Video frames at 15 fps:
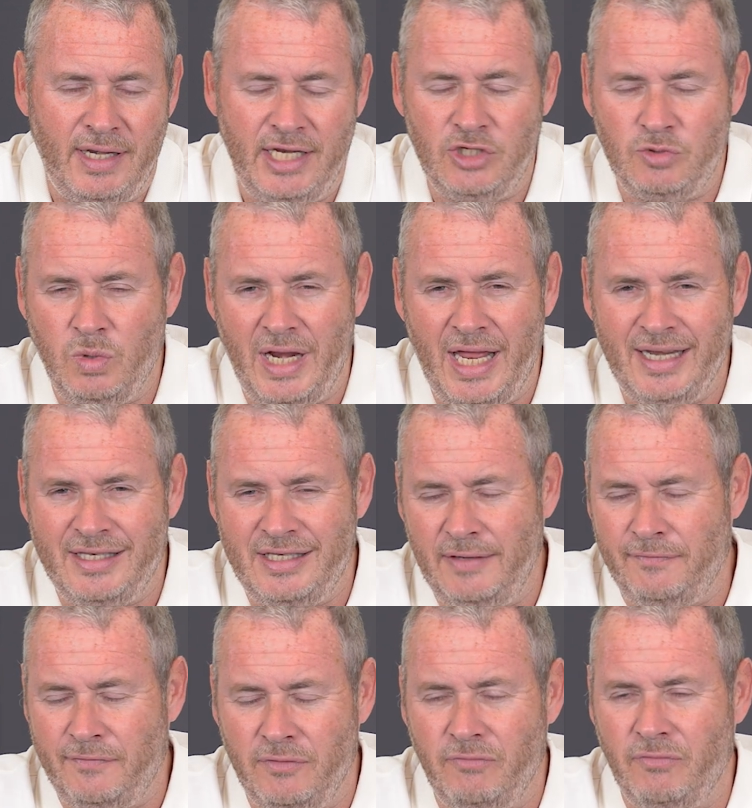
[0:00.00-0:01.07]
each one had
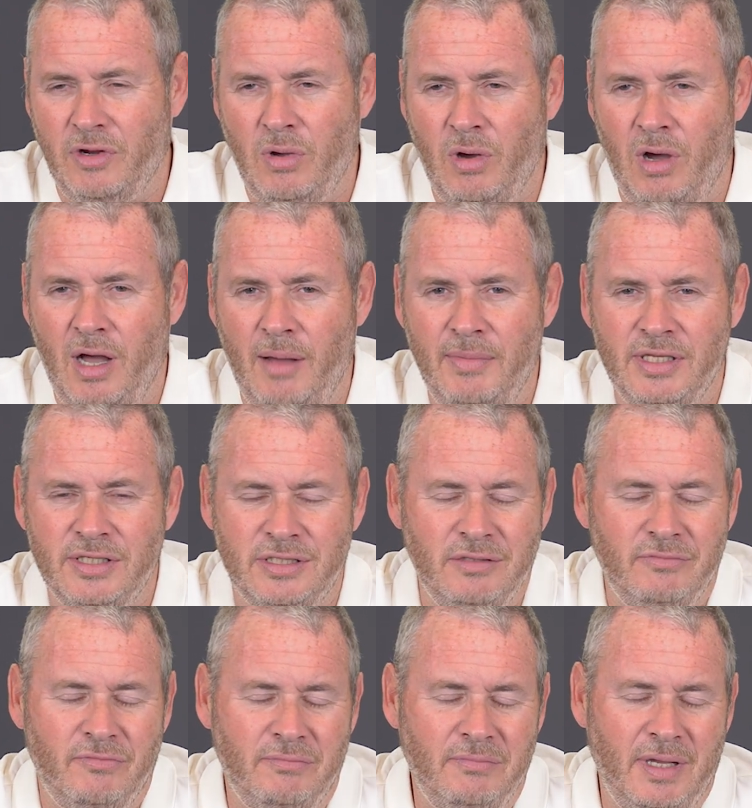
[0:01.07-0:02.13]
different requirements
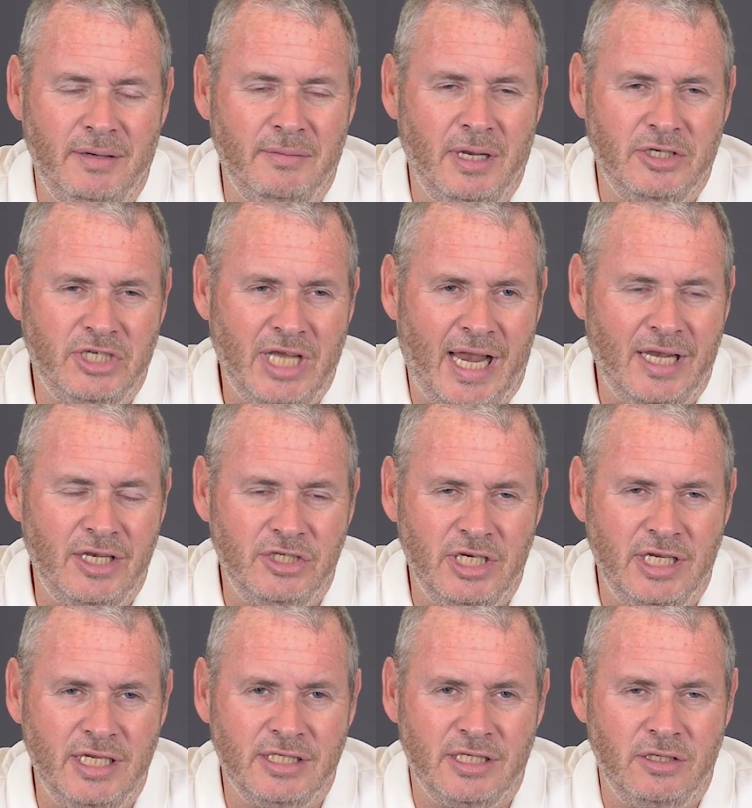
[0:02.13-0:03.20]
and
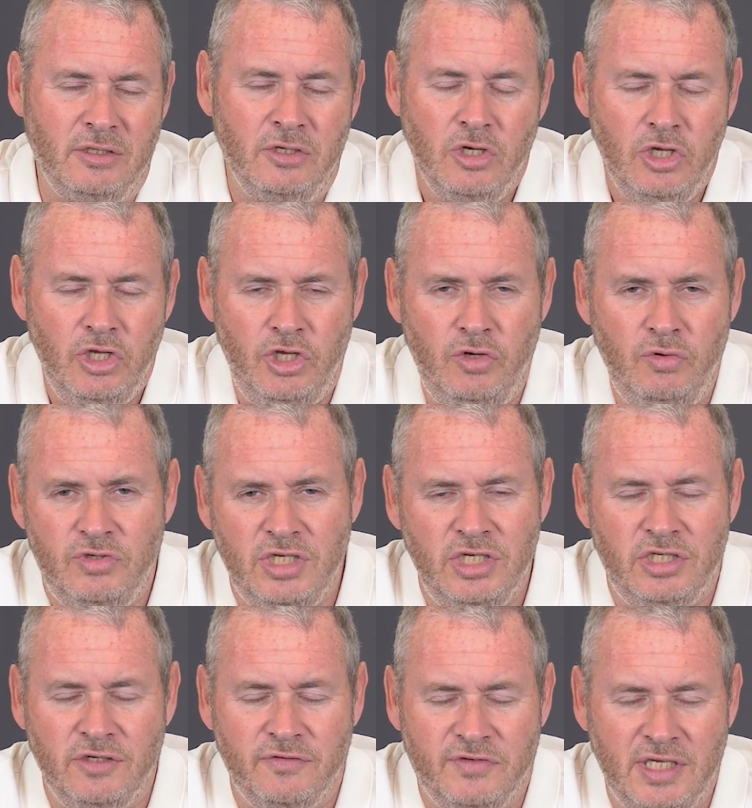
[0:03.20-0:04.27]
challenges and
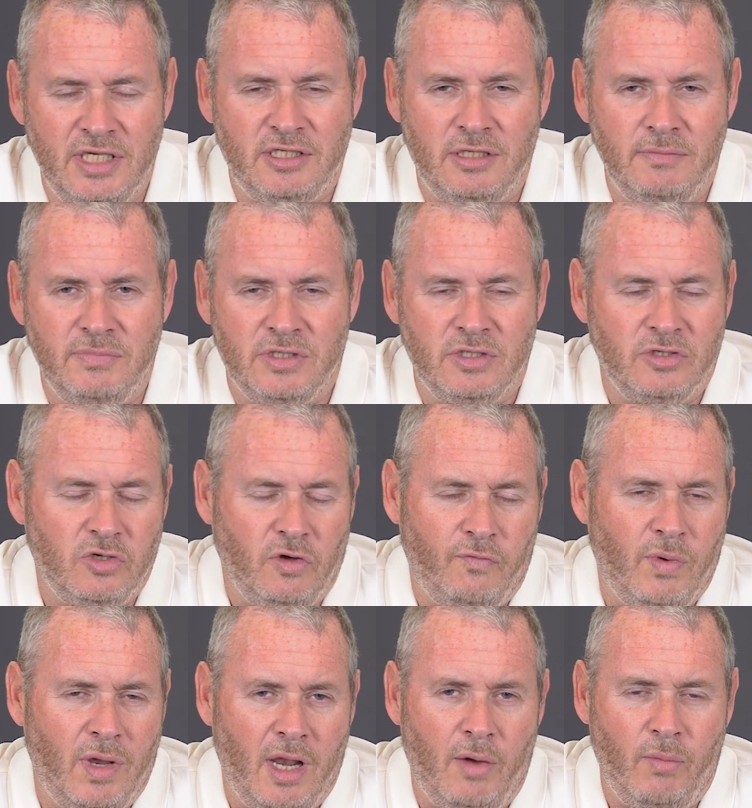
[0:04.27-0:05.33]
usage of systems and
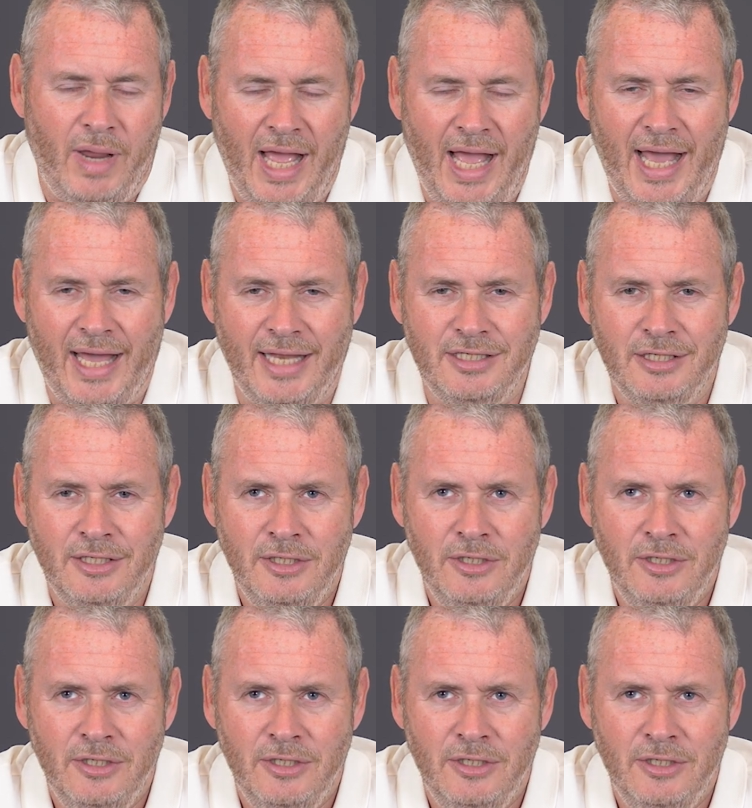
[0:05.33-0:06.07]
software like we had,